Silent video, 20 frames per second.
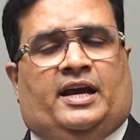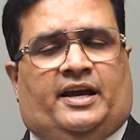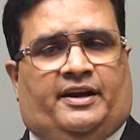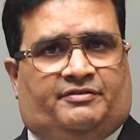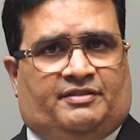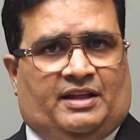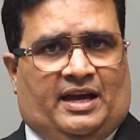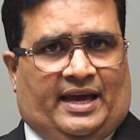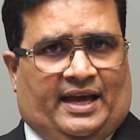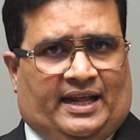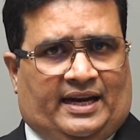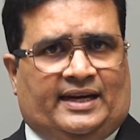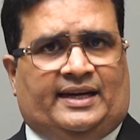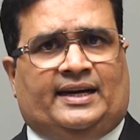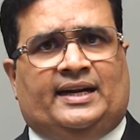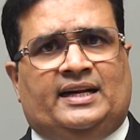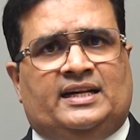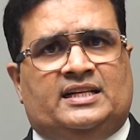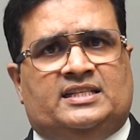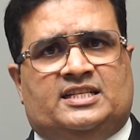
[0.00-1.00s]
If the
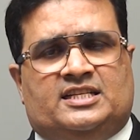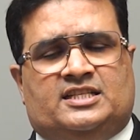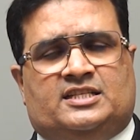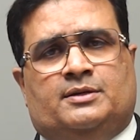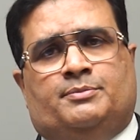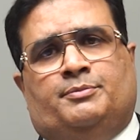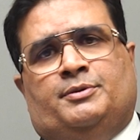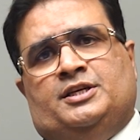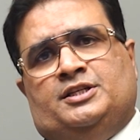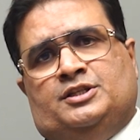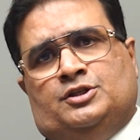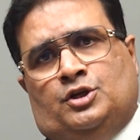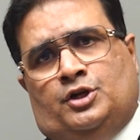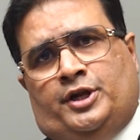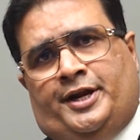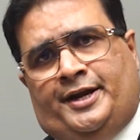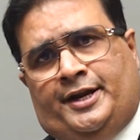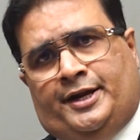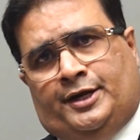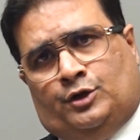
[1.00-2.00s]
electrical system is
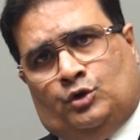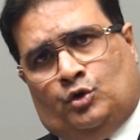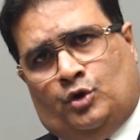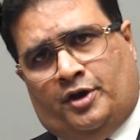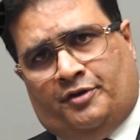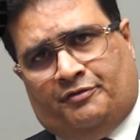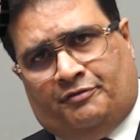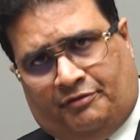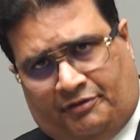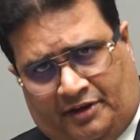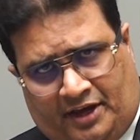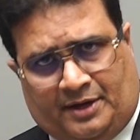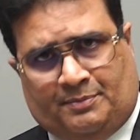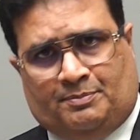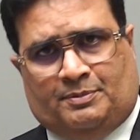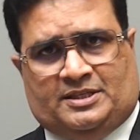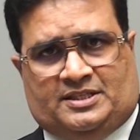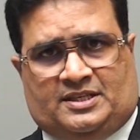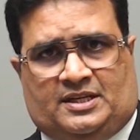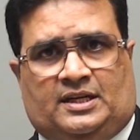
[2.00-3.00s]
leading to a weak
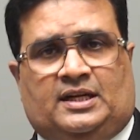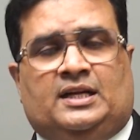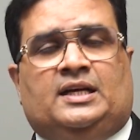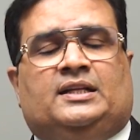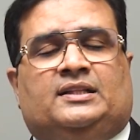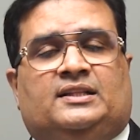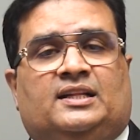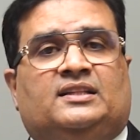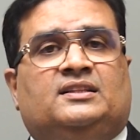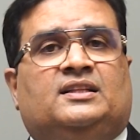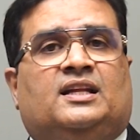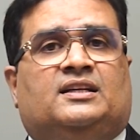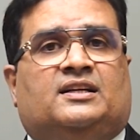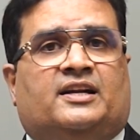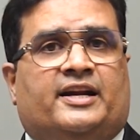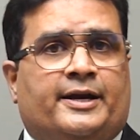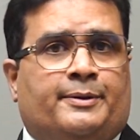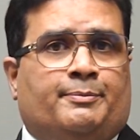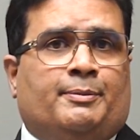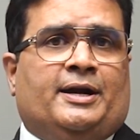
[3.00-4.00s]
muscle, then the
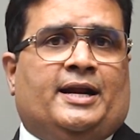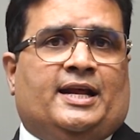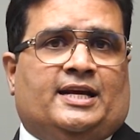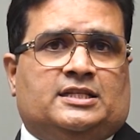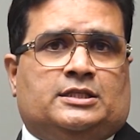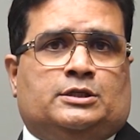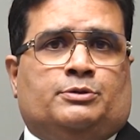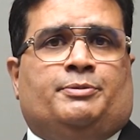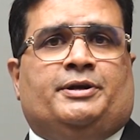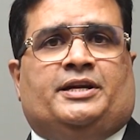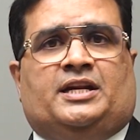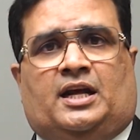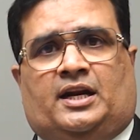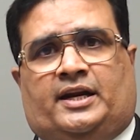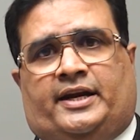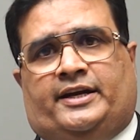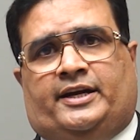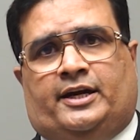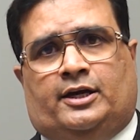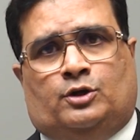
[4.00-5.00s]
treatment has to be
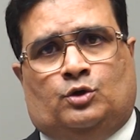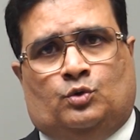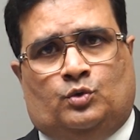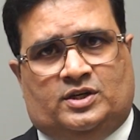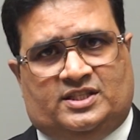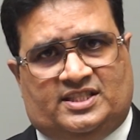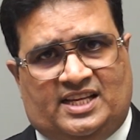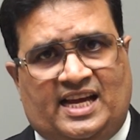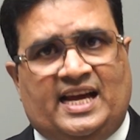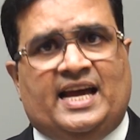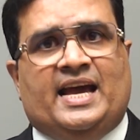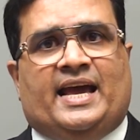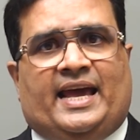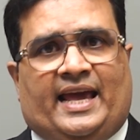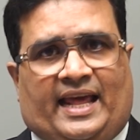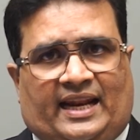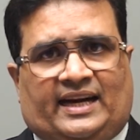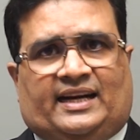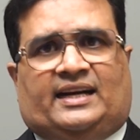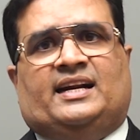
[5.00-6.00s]
targeted towards the
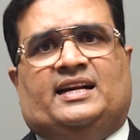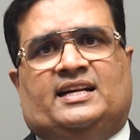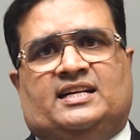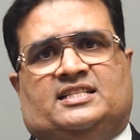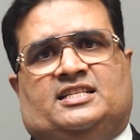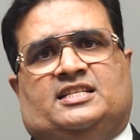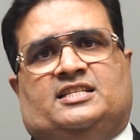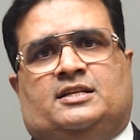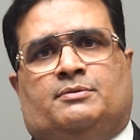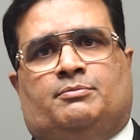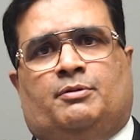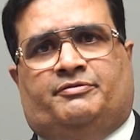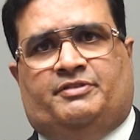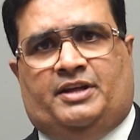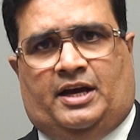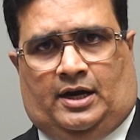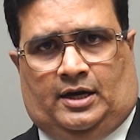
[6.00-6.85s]
electrical system of the